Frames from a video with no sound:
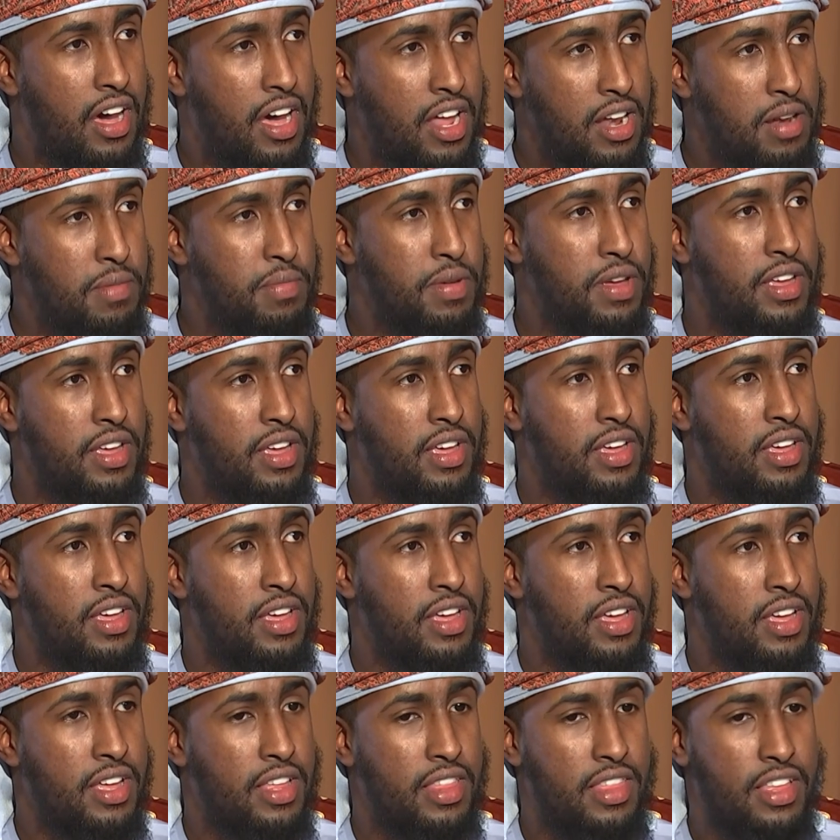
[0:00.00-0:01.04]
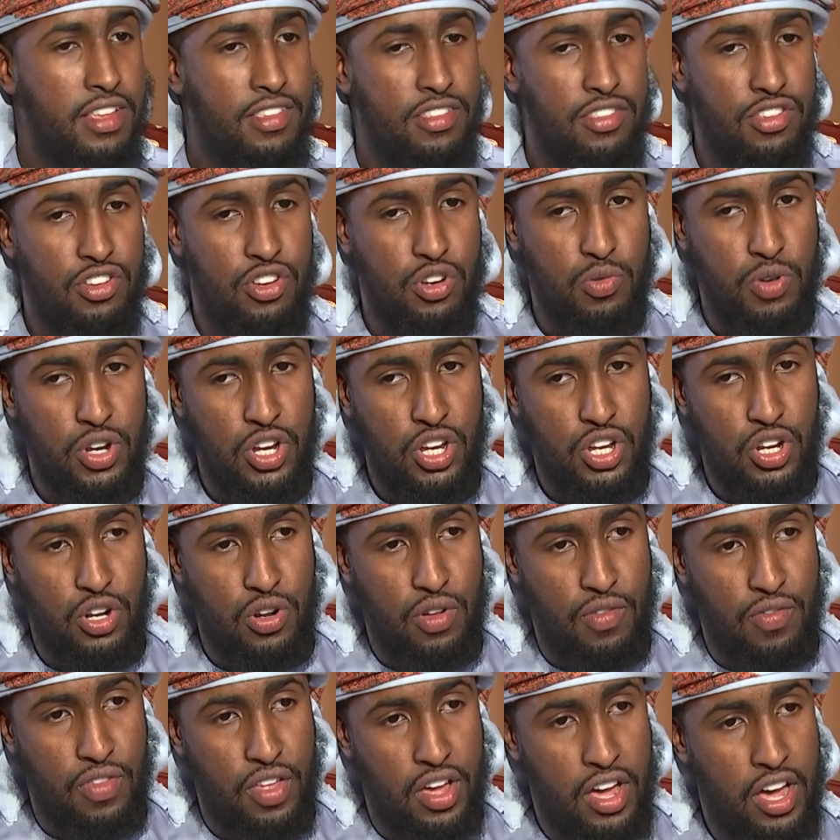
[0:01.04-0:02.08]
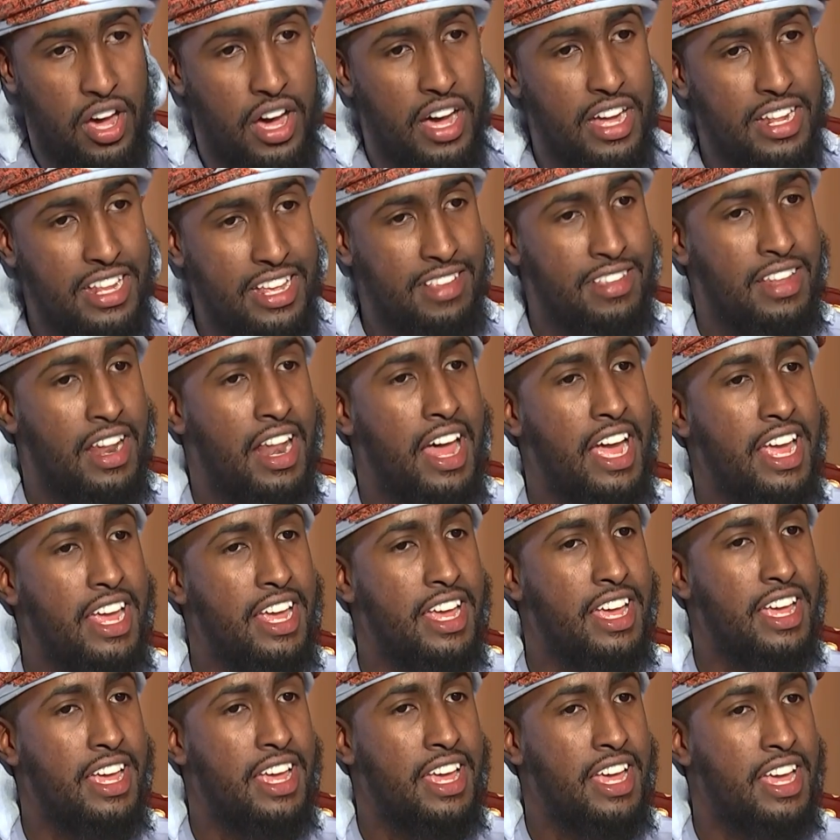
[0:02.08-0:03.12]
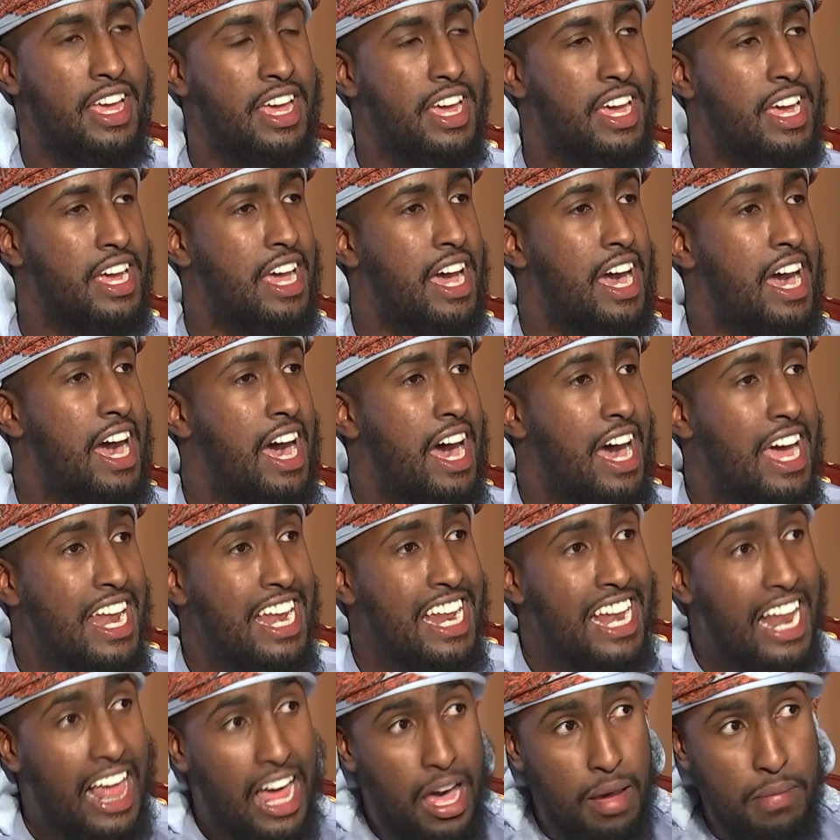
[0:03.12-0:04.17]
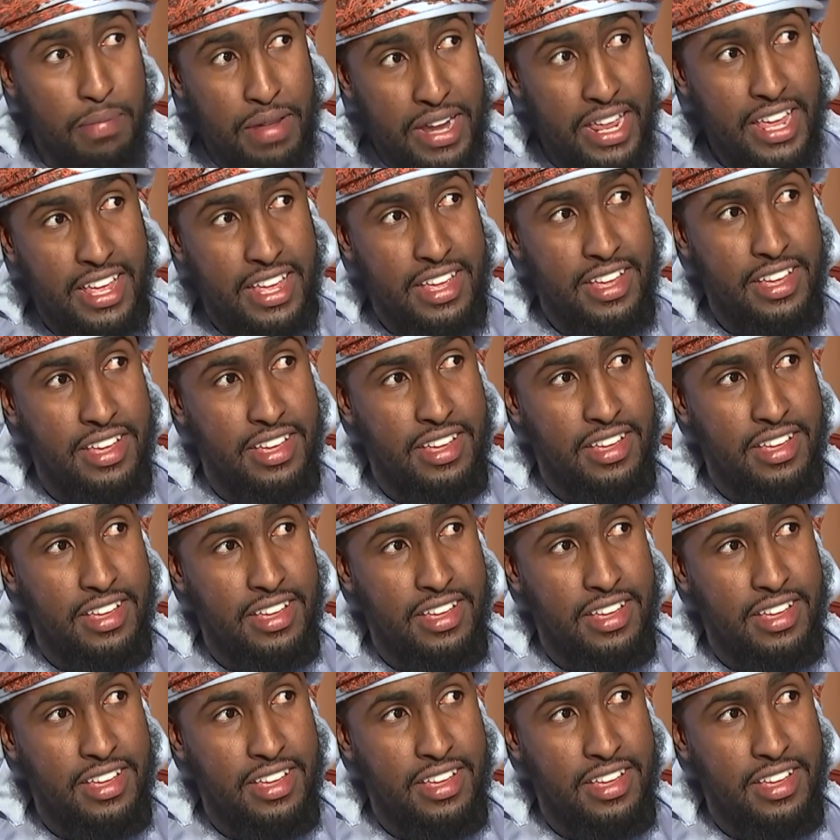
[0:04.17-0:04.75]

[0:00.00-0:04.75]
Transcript: qalbi, the situation of the heart is like kahalil qabri,